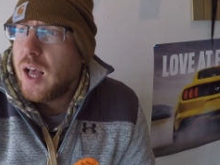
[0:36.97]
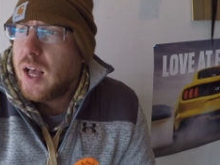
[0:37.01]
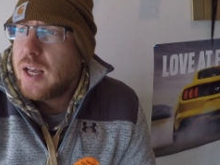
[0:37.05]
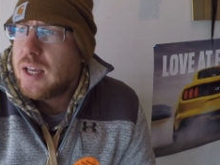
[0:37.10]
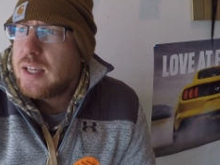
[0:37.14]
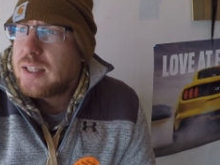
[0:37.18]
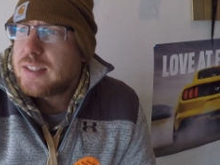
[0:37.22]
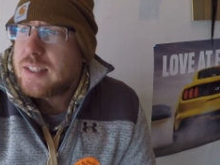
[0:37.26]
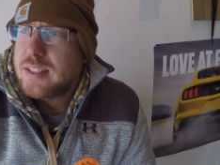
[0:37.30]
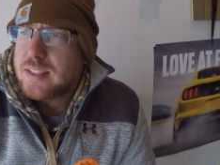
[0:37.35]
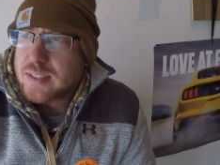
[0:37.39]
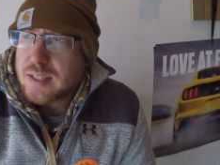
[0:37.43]

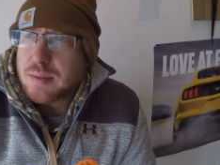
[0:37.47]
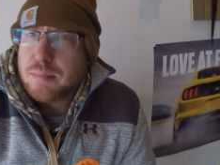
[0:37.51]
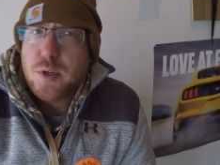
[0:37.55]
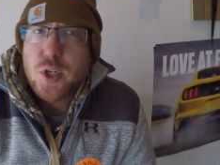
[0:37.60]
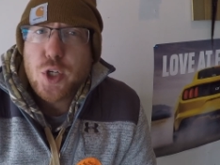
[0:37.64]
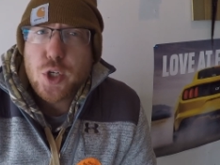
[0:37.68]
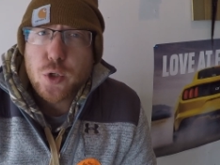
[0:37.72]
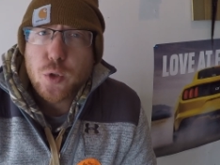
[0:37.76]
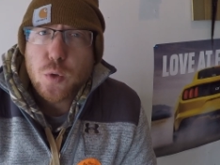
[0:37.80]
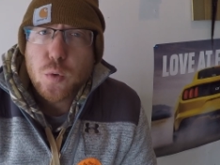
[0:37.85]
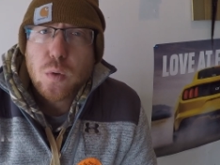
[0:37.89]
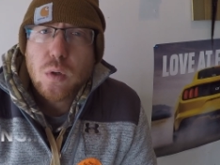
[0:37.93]
Since I'm
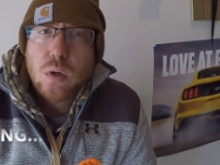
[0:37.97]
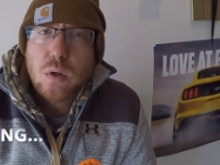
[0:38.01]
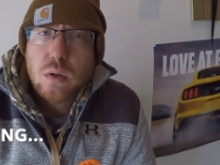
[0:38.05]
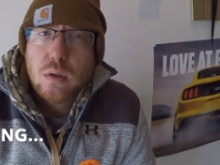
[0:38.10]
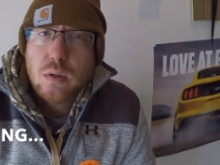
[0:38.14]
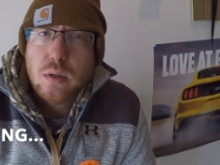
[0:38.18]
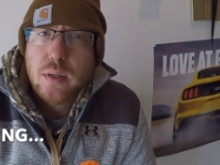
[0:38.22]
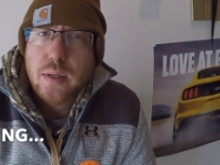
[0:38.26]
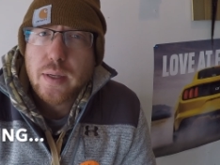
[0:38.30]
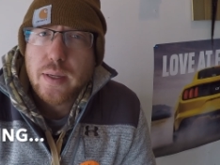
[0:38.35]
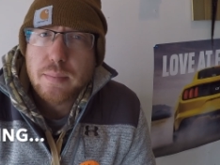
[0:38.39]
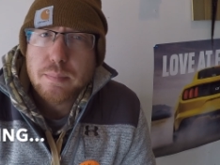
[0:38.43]
new,
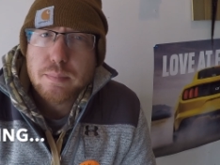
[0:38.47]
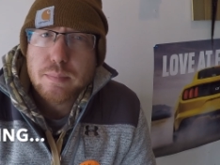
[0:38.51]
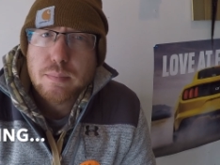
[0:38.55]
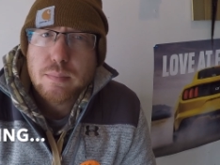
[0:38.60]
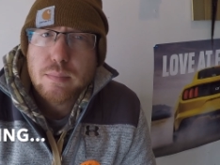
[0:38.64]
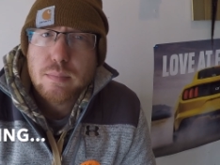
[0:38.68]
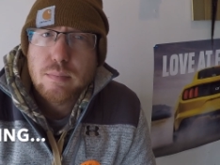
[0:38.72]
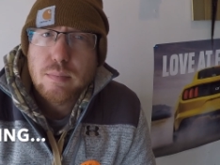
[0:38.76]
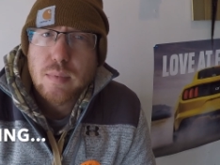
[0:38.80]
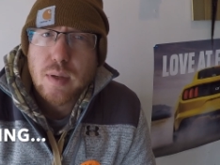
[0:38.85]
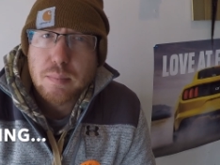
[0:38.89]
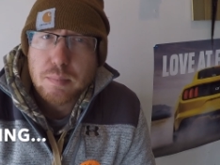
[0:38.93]
I'm,
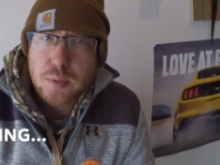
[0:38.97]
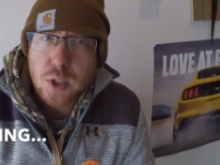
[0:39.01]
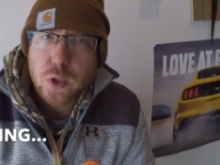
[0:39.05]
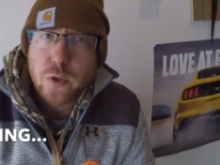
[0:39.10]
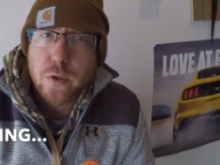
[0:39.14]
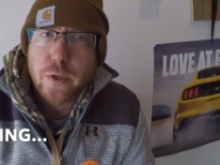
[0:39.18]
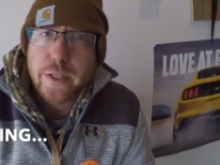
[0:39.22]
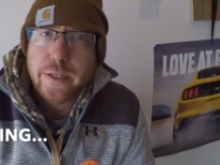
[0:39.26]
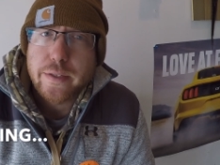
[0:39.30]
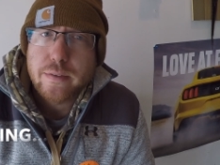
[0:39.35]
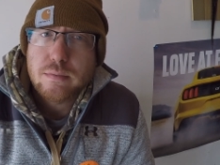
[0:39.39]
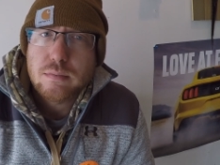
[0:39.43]
I'm
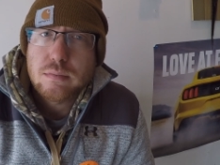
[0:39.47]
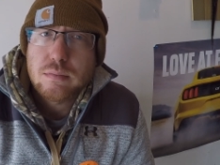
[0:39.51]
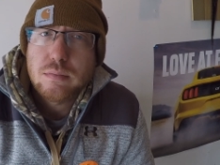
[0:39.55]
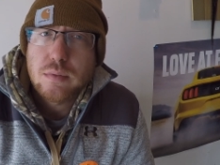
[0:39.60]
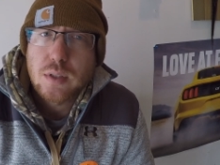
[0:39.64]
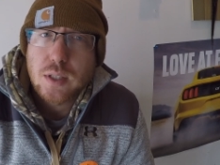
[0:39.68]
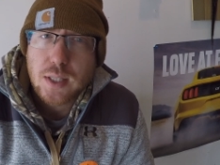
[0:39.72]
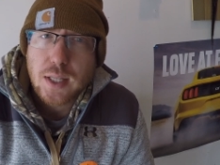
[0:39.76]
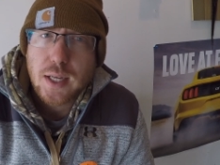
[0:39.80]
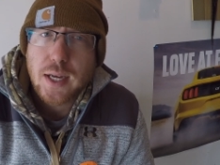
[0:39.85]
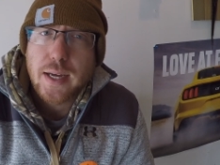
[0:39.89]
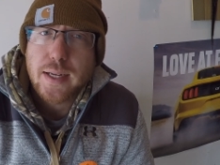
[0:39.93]
learning a
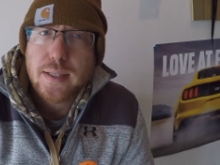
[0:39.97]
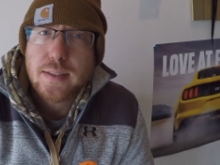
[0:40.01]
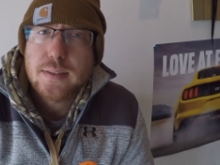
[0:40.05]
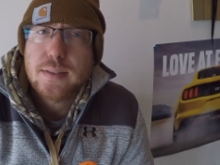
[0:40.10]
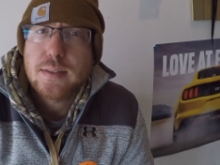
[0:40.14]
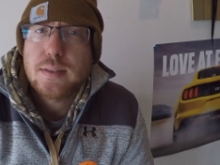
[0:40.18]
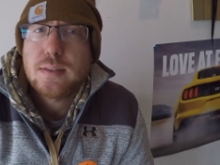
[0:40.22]
lot.